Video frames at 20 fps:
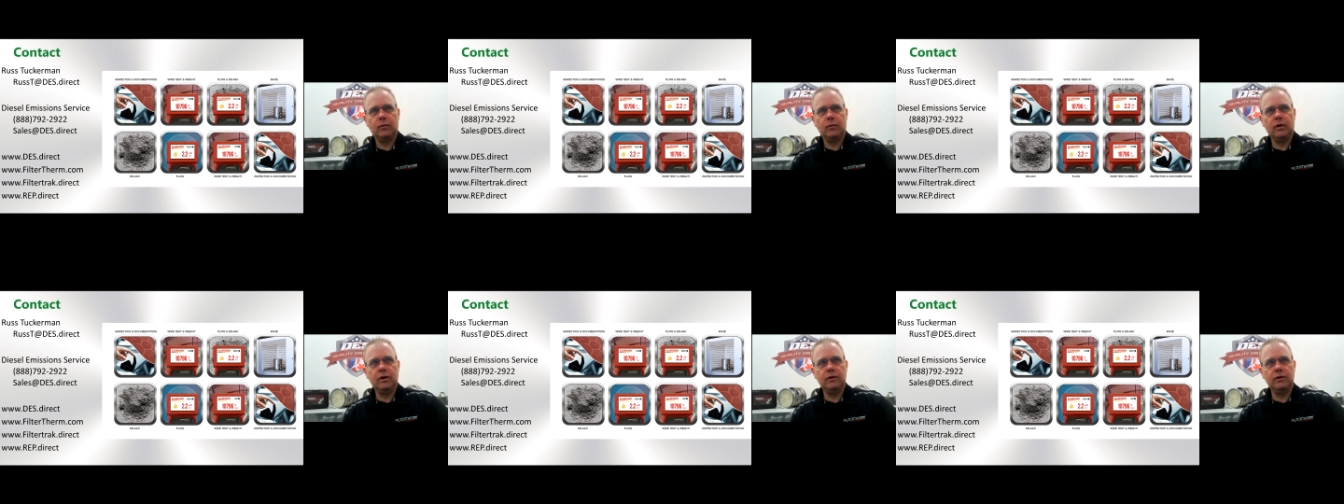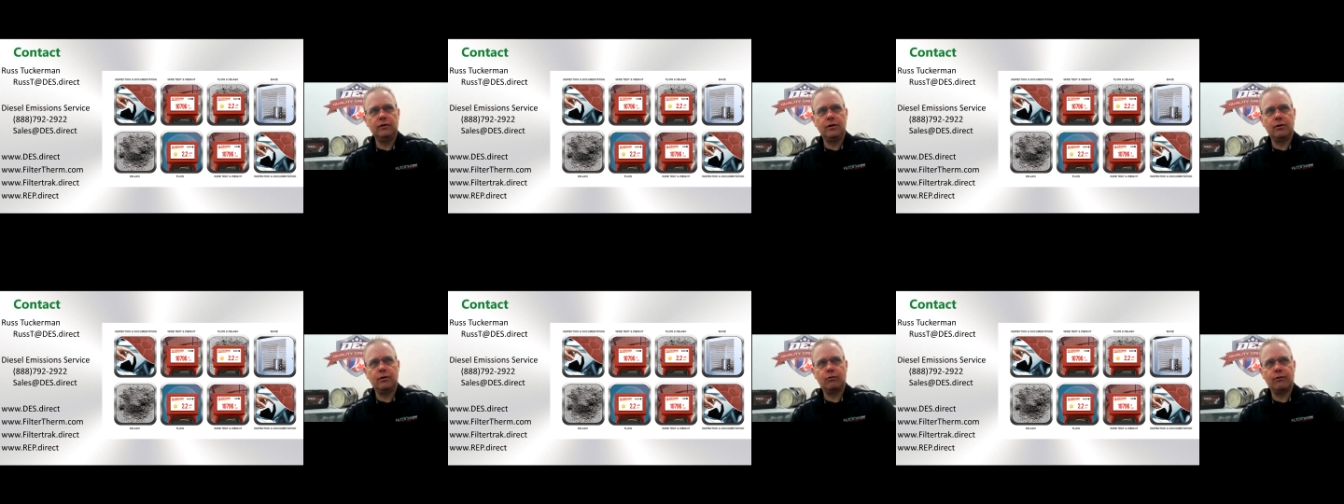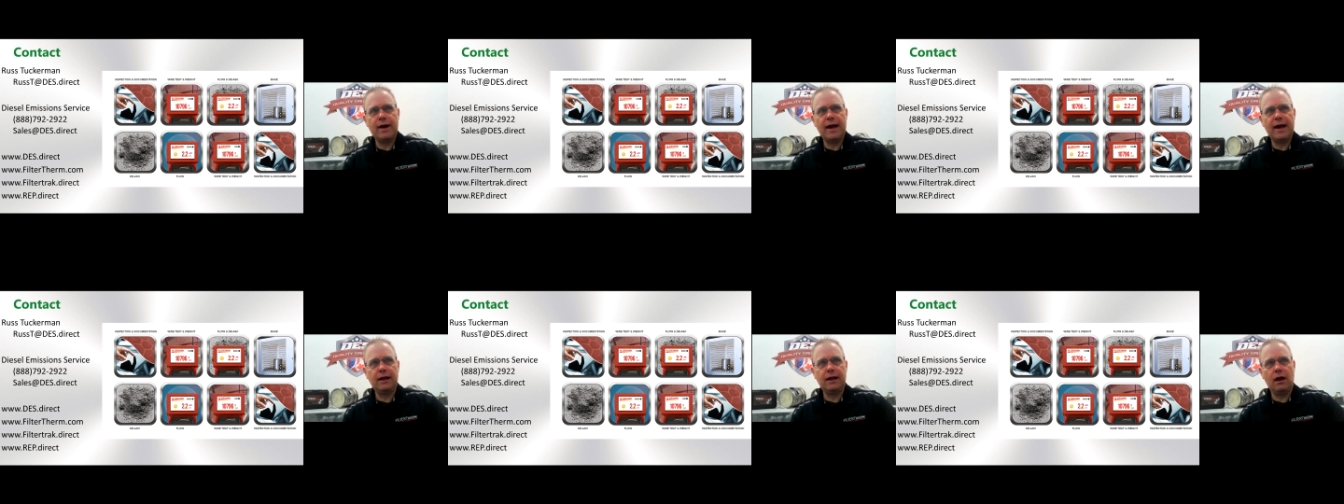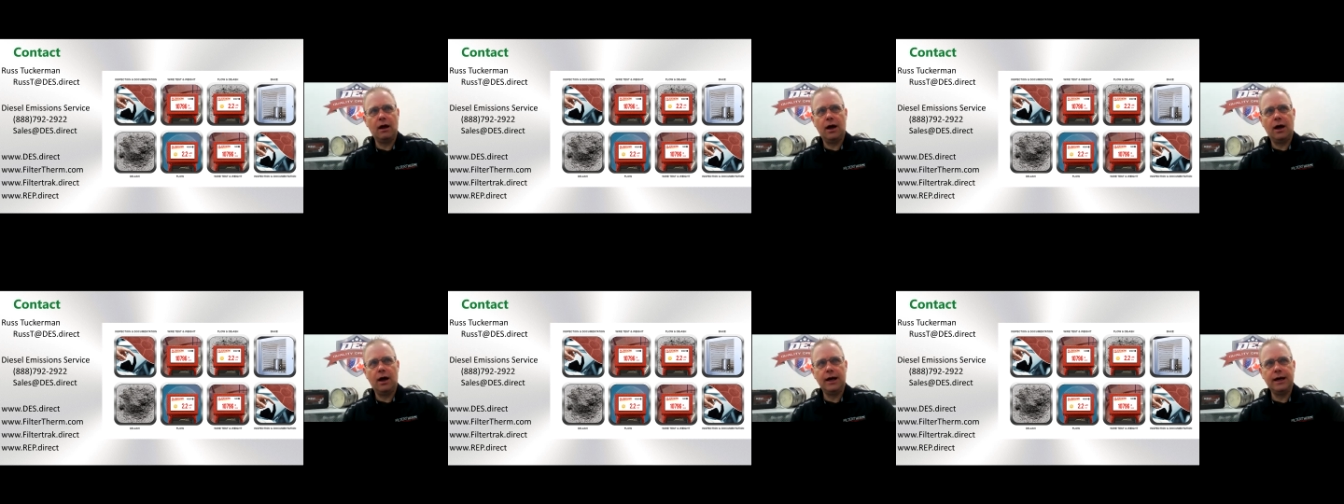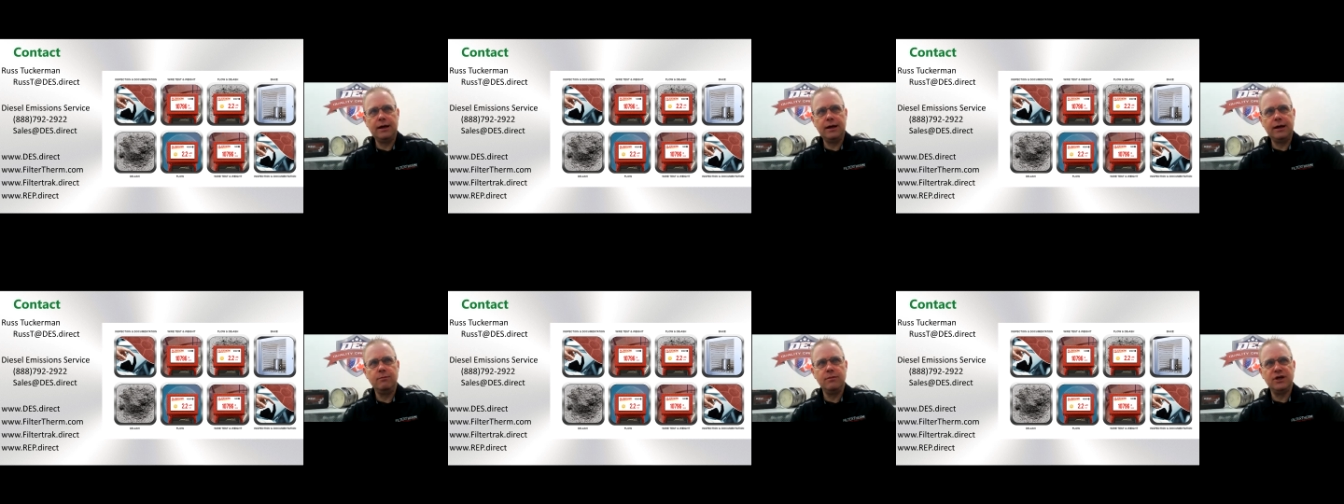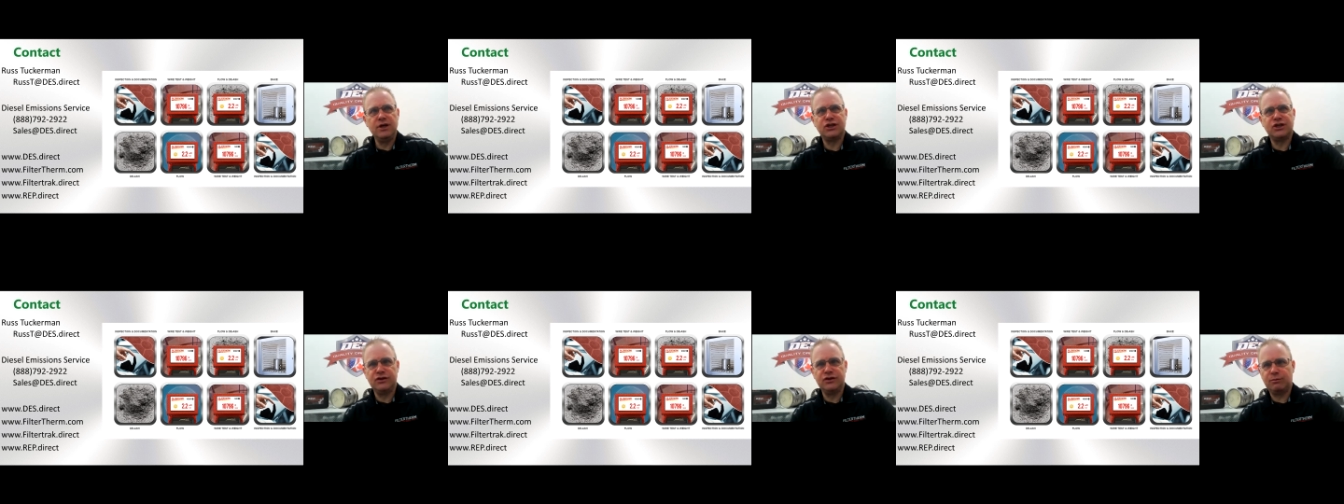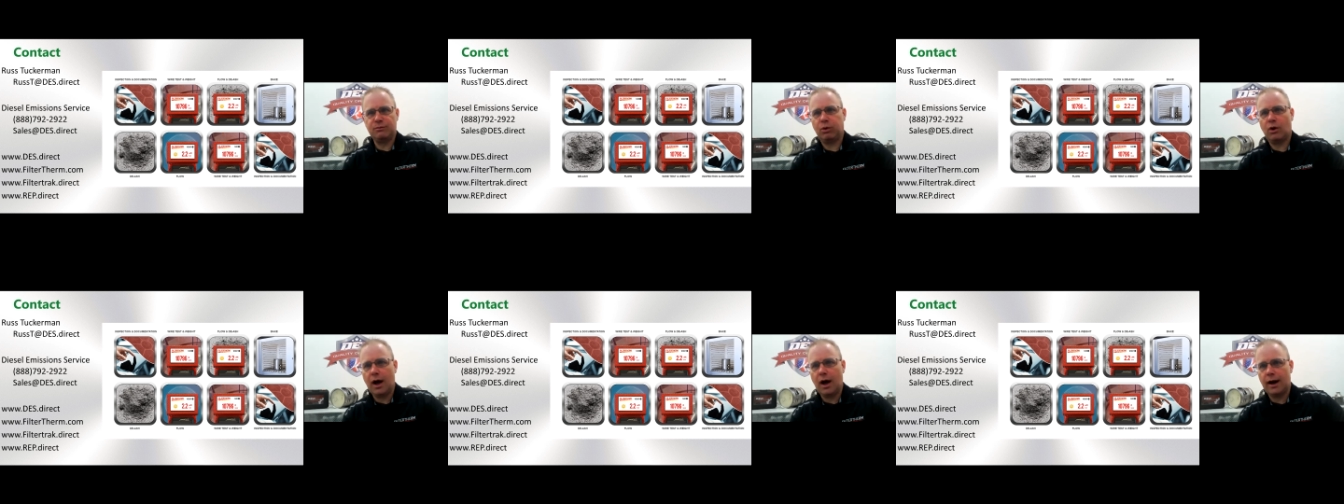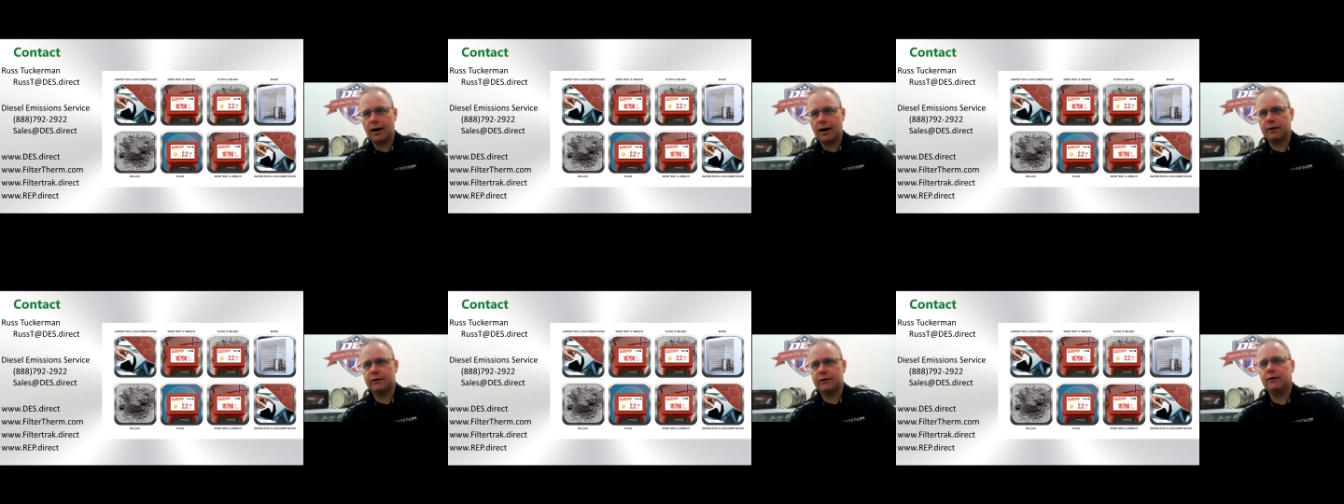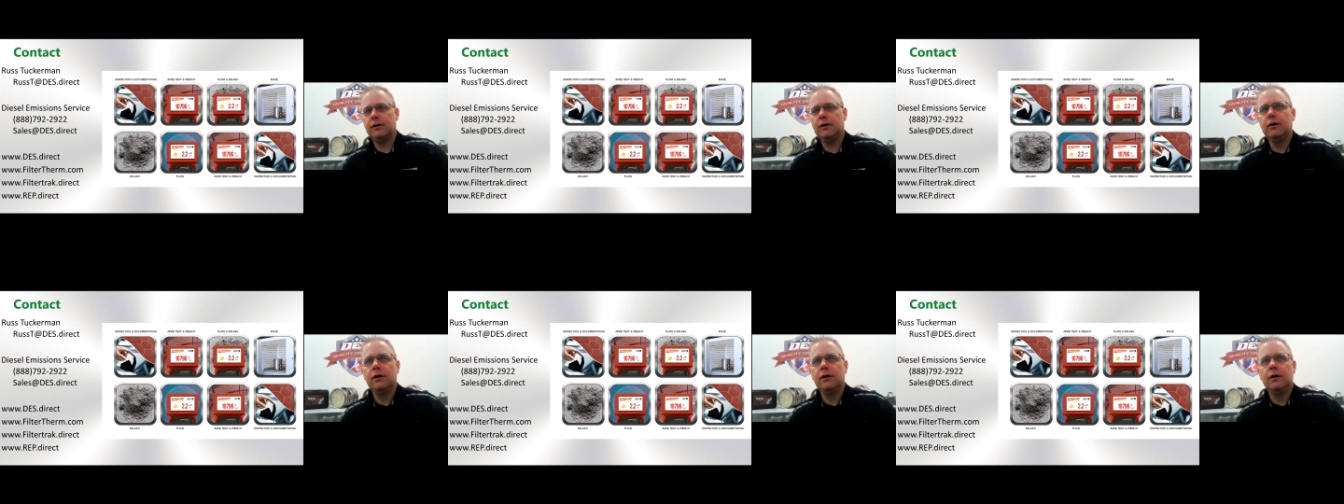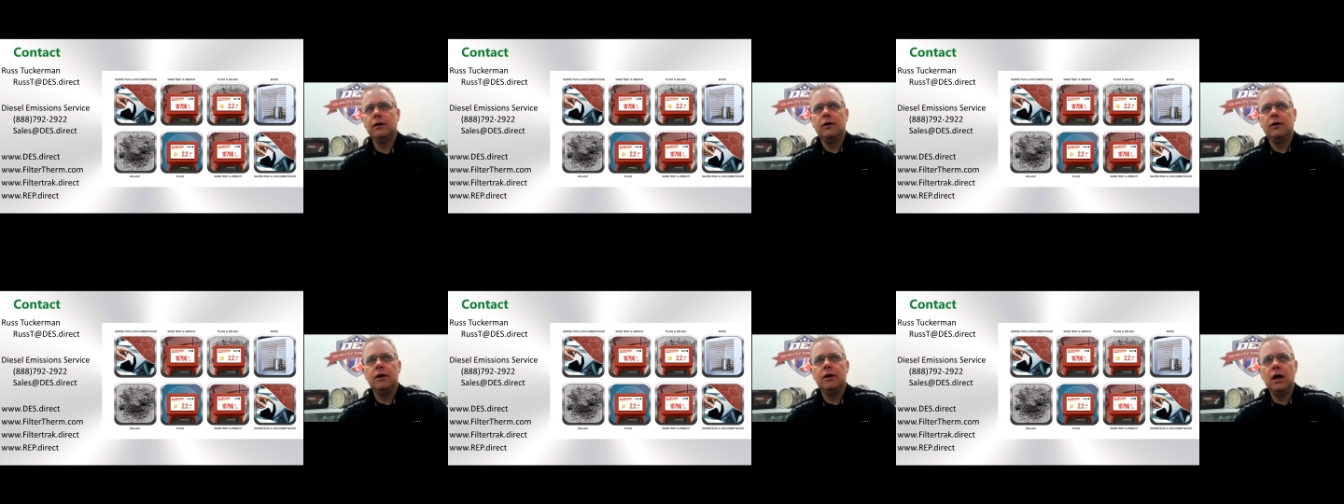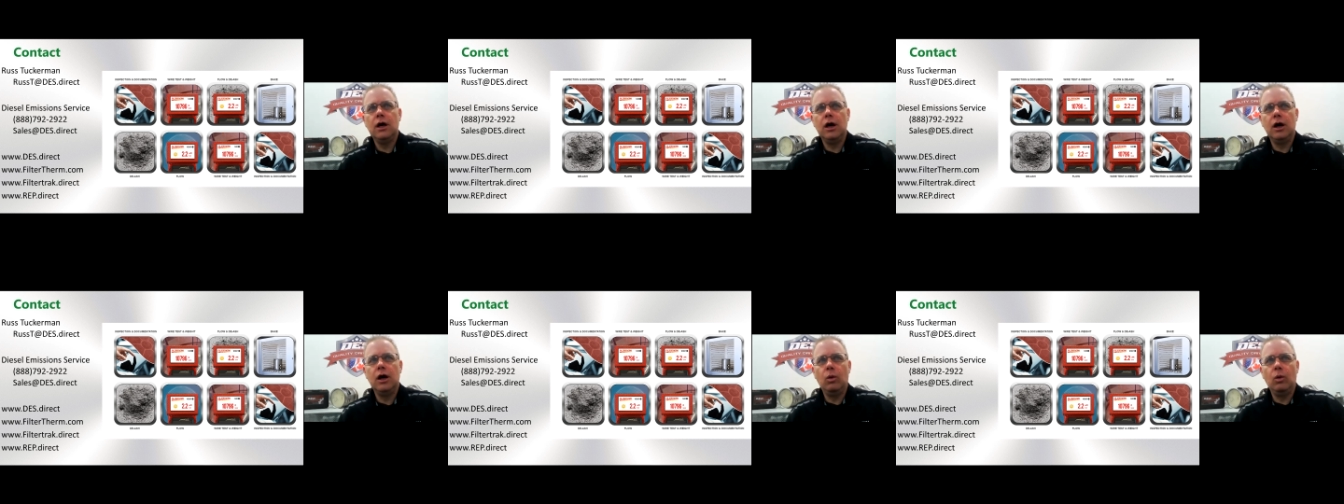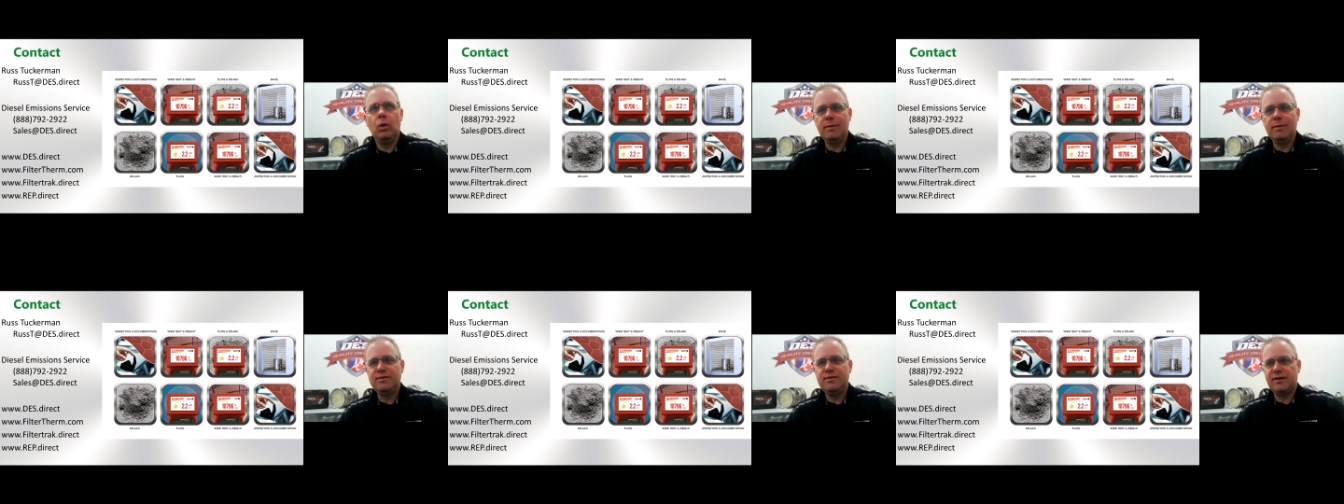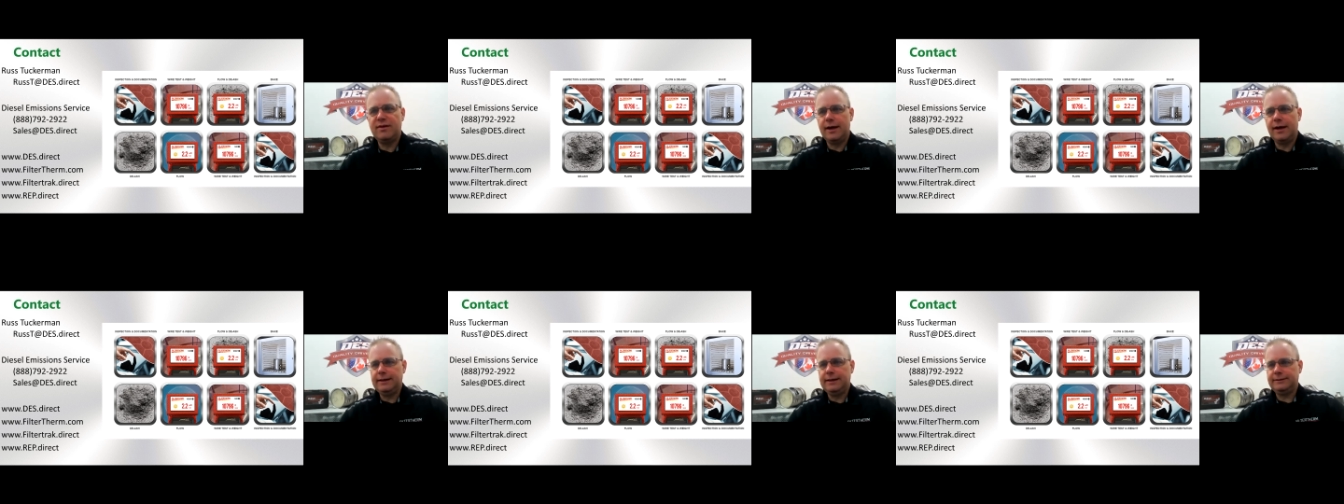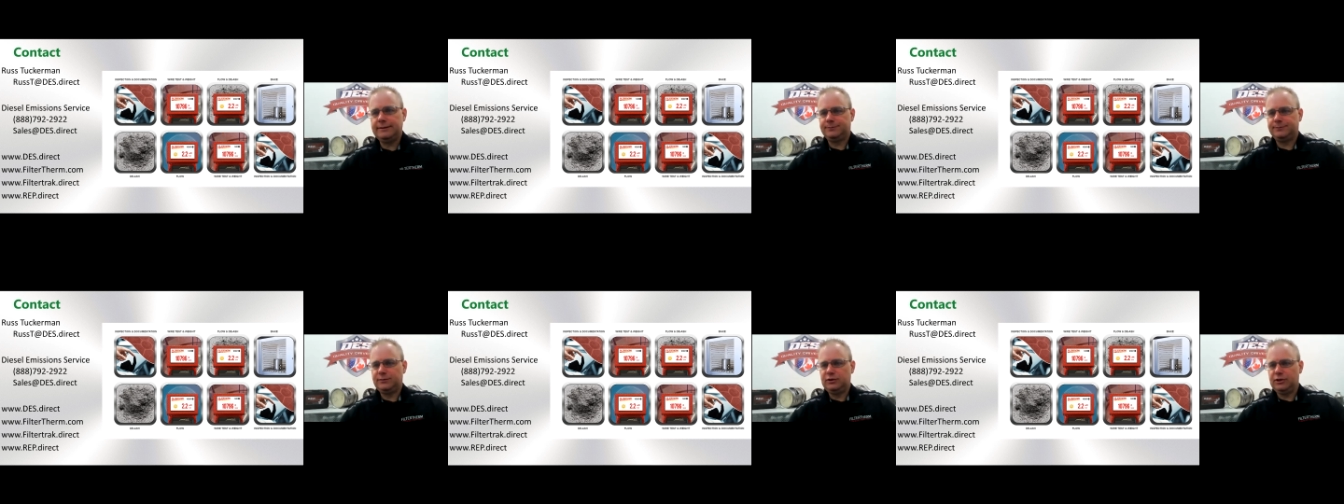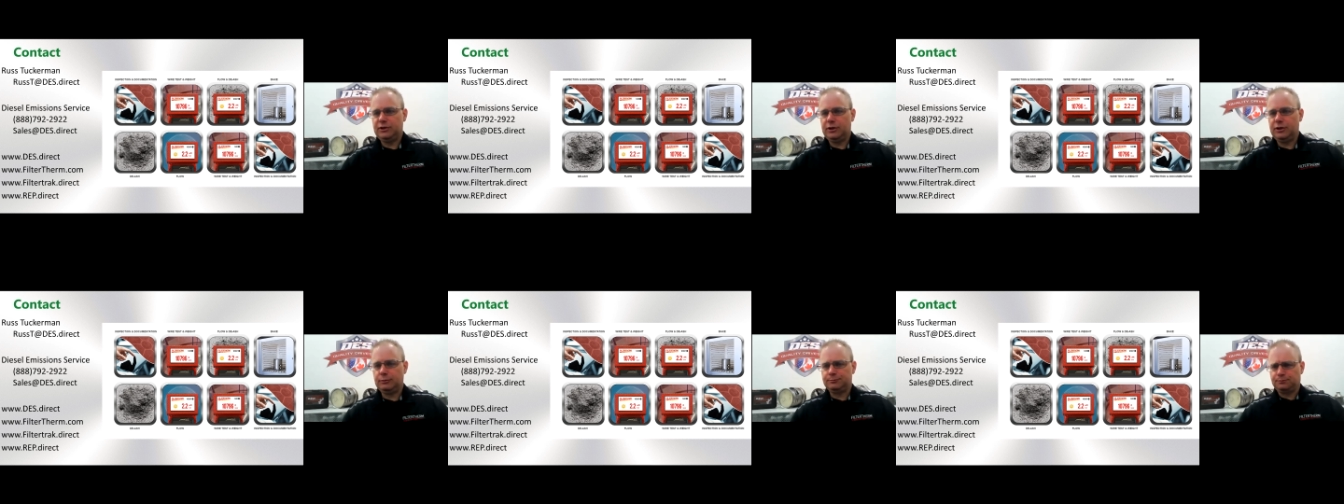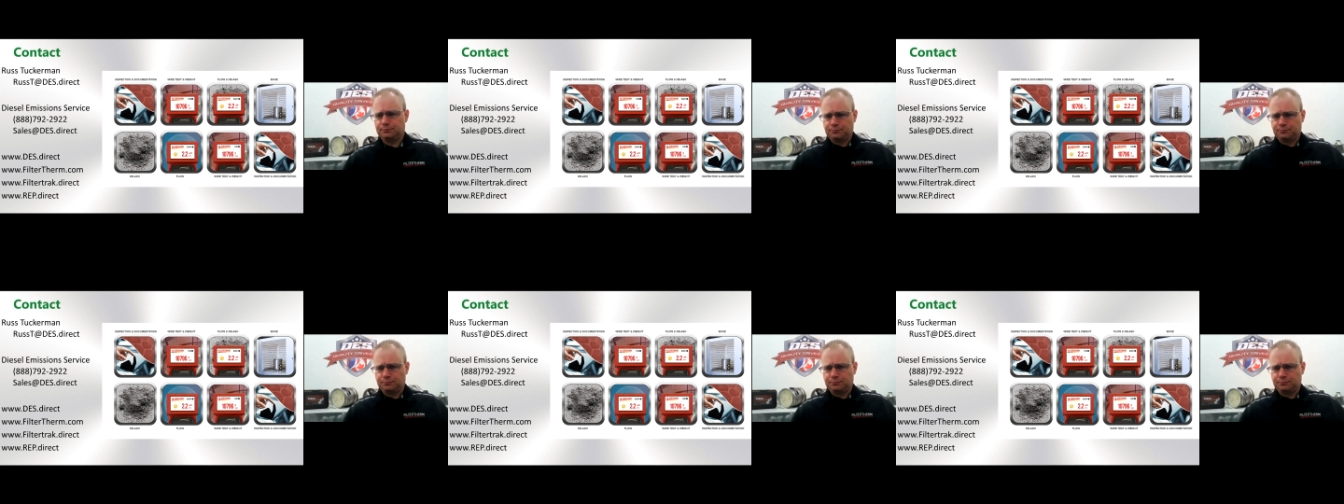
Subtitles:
red line emissions product website. So,